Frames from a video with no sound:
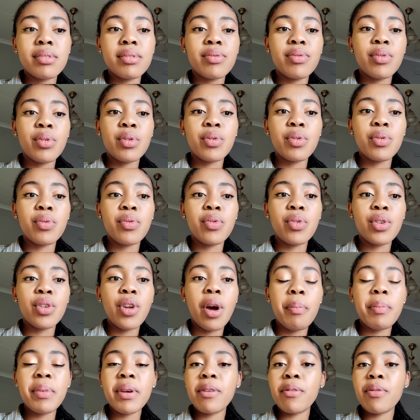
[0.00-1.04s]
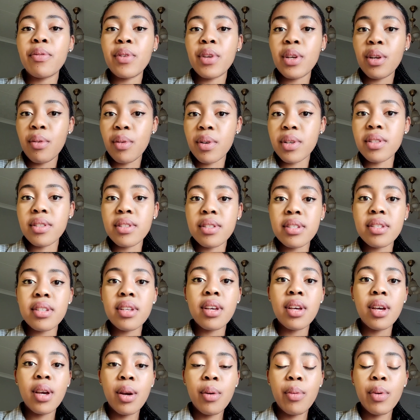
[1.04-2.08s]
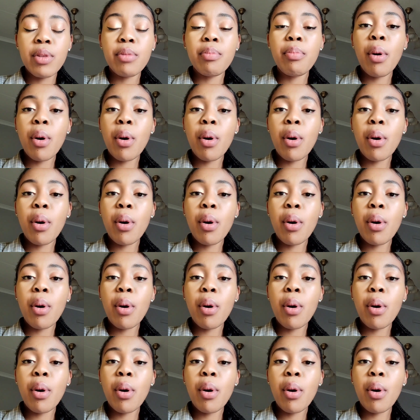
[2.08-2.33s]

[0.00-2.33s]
for for not being frequent with